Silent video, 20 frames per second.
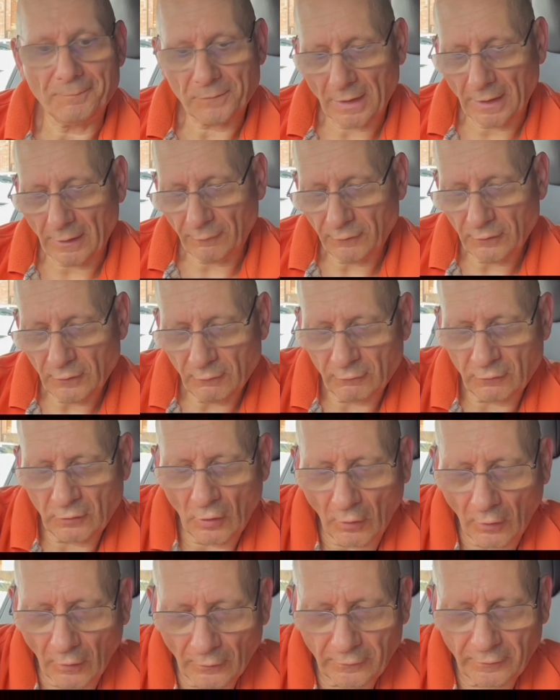if you've
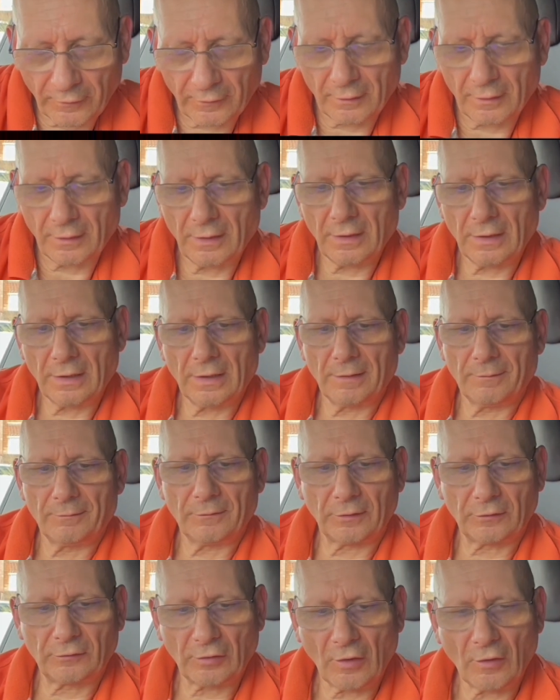got
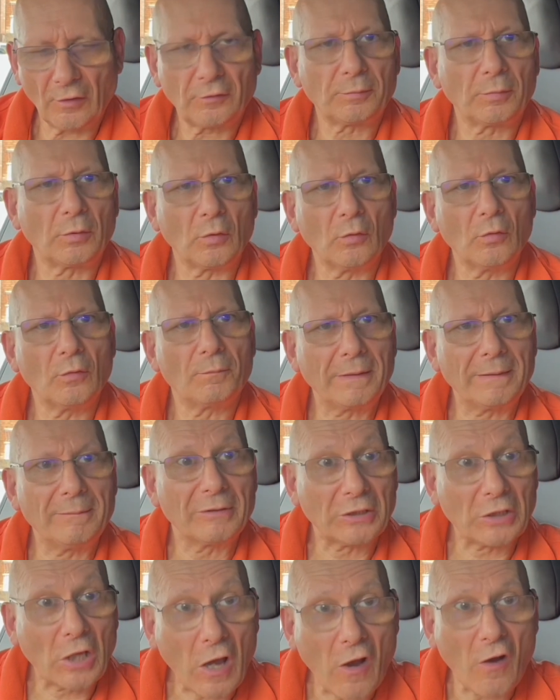the charge port, people are
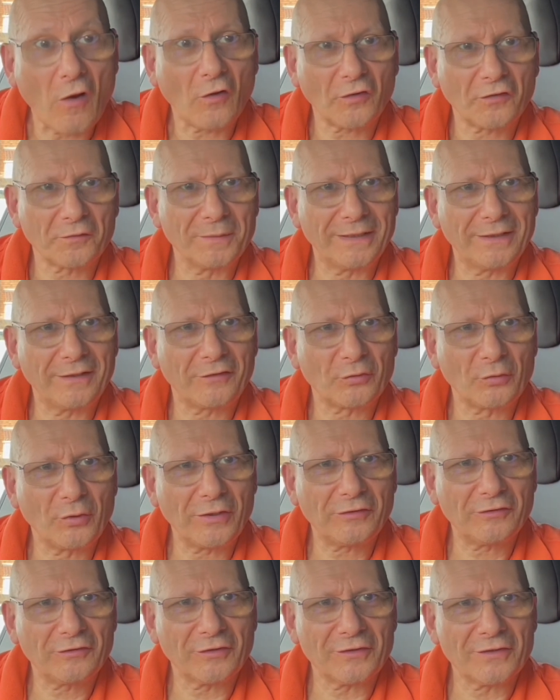going to ask me this
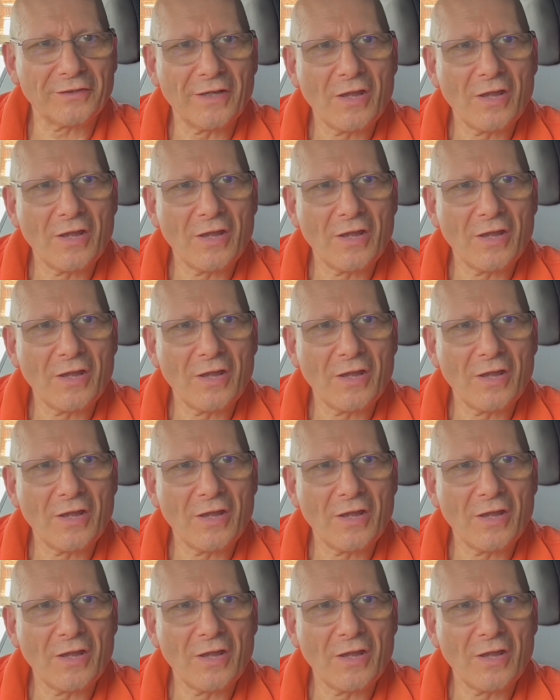question: